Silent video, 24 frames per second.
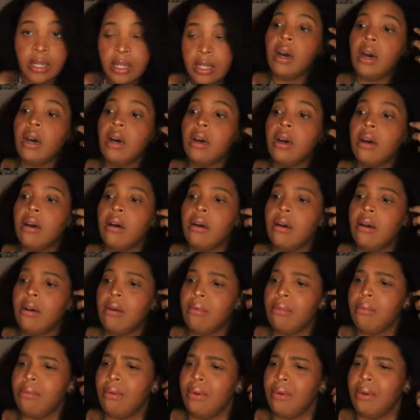
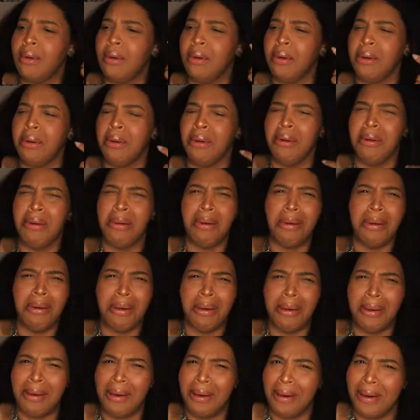
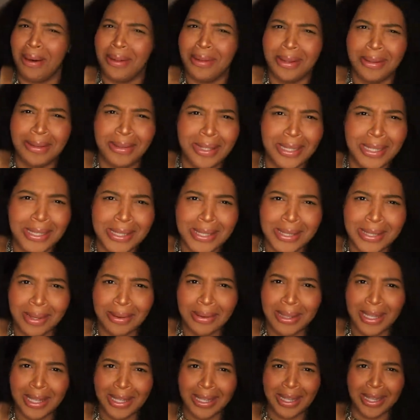All of this
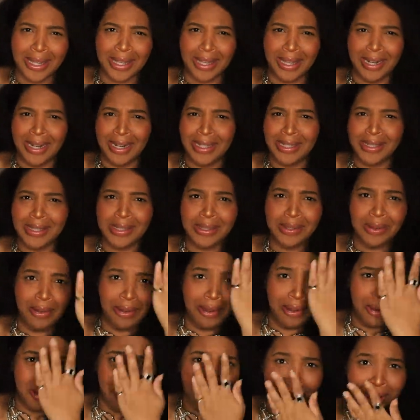so he could get his
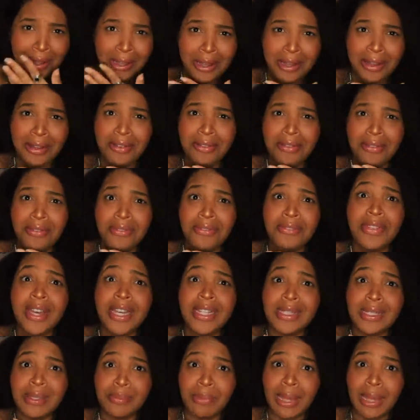face